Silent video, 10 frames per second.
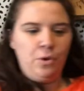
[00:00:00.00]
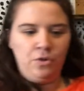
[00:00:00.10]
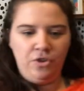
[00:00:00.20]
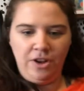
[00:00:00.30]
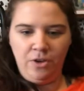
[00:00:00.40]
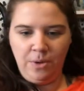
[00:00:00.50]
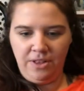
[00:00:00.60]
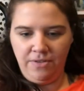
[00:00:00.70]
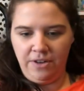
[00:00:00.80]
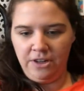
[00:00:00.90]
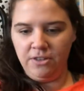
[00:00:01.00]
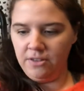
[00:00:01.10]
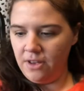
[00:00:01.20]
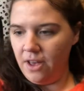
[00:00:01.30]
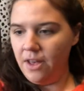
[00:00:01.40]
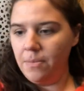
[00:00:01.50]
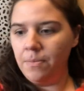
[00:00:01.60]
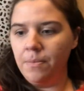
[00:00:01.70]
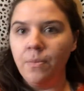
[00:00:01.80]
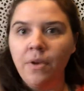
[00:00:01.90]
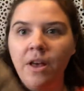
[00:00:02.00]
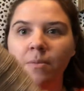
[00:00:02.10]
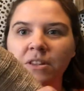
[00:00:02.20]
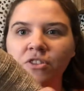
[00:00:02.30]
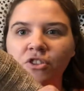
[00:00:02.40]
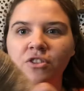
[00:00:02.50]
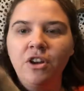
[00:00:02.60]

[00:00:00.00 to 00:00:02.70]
try and quickly finish this up. This is just